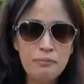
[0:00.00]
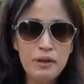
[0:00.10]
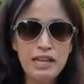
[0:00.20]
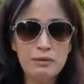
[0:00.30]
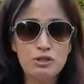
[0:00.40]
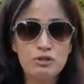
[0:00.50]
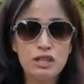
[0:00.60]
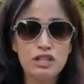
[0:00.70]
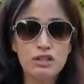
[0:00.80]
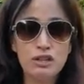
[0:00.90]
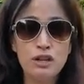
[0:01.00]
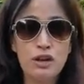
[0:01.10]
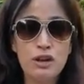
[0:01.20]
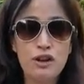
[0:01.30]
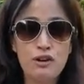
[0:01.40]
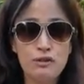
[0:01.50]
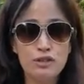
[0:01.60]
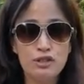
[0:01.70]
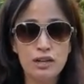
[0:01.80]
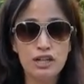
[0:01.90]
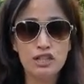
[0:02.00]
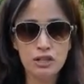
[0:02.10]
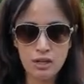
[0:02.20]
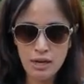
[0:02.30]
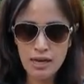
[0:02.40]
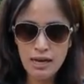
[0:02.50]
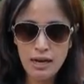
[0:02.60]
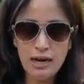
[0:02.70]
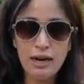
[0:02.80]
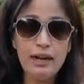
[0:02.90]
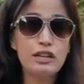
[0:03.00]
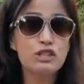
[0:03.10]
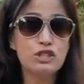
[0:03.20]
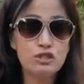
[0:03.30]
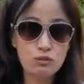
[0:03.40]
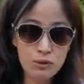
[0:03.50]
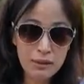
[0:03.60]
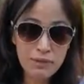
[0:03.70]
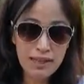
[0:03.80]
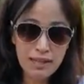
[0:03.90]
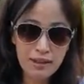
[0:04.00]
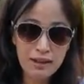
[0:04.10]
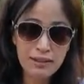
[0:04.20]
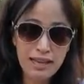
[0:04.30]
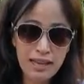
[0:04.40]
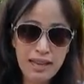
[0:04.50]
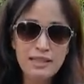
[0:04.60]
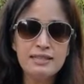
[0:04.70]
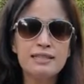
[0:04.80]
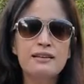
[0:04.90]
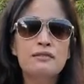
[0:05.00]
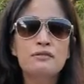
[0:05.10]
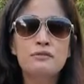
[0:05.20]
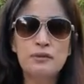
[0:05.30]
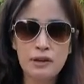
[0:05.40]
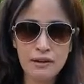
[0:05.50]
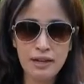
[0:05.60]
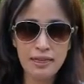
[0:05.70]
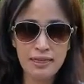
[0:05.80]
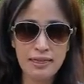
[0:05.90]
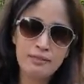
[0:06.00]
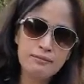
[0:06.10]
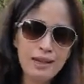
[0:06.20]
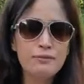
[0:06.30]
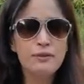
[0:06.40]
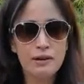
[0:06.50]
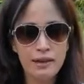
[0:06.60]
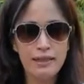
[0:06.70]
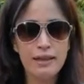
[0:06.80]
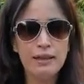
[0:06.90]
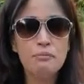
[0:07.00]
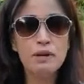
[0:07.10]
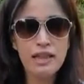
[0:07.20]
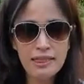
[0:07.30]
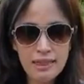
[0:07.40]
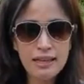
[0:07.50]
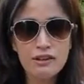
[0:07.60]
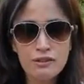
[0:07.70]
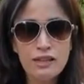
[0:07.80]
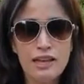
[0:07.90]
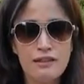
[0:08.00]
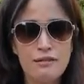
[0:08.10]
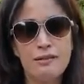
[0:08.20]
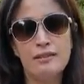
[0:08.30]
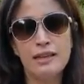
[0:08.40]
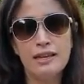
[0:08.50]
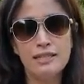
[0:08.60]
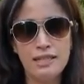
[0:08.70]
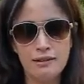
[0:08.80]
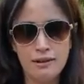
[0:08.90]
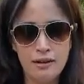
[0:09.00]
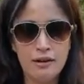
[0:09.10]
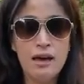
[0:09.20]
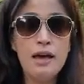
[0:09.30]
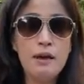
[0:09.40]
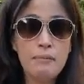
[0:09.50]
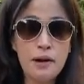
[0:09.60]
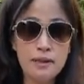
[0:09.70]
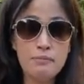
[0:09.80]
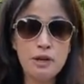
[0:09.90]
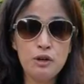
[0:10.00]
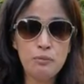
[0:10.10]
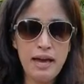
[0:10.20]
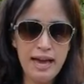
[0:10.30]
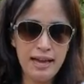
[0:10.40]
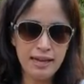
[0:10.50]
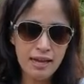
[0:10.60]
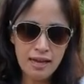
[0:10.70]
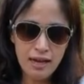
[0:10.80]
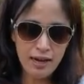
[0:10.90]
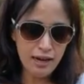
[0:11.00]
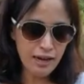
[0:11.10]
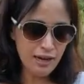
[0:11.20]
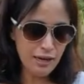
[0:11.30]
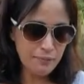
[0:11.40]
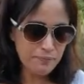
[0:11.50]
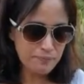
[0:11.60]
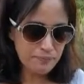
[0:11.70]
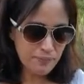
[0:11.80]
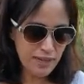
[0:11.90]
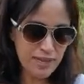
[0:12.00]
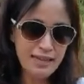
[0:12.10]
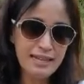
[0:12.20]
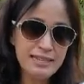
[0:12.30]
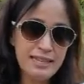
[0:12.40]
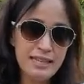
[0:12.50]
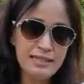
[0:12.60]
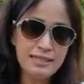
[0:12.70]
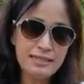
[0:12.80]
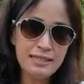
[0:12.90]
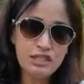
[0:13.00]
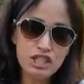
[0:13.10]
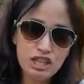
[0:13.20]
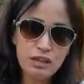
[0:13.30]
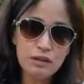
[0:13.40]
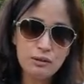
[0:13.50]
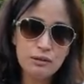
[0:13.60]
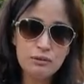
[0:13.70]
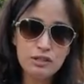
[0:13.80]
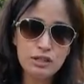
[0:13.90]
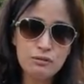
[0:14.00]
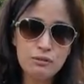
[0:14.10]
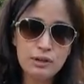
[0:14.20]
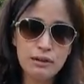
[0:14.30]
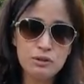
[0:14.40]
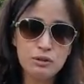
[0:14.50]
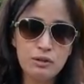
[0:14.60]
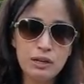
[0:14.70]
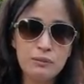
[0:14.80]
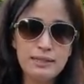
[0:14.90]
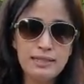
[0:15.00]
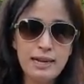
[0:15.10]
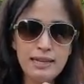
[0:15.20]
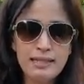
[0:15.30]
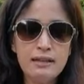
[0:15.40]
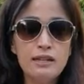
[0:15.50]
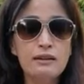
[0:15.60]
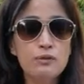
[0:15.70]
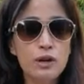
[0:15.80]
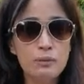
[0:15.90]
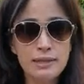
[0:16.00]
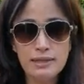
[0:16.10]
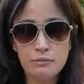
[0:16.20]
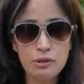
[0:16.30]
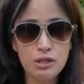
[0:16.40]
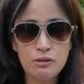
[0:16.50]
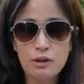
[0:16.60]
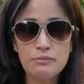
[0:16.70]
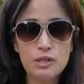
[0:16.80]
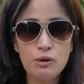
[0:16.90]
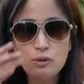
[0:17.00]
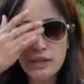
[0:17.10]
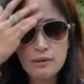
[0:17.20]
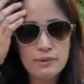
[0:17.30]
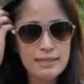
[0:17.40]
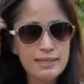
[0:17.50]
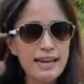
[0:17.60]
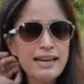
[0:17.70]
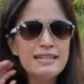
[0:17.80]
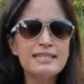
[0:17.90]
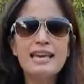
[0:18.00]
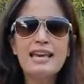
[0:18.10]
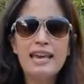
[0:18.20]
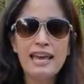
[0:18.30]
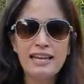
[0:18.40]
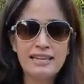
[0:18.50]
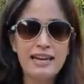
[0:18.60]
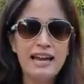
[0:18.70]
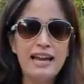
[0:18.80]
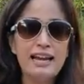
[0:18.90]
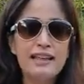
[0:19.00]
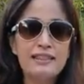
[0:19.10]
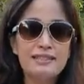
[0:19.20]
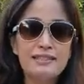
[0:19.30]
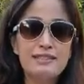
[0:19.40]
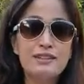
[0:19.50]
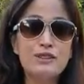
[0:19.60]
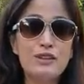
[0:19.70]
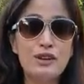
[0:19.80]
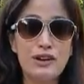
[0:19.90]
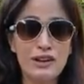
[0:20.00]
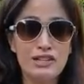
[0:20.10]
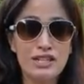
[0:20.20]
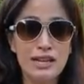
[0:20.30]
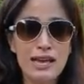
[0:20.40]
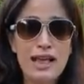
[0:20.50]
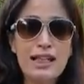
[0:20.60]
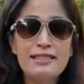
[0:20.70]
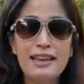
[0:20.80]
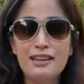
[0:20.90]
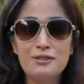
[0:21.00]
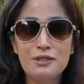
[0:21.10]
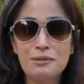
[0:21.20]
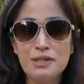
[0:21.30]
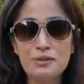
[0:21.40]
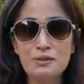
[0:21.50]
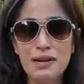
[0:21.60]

medium structured, no structure, extremely thick on the ends, not very thin, but a thinner leather on the interior, on the middle bag. And that's it. This is the Chico tote, comes only in one size. Love 41 simple tote comes only in one size. Hand and Hide, this is their large. Thank you so much for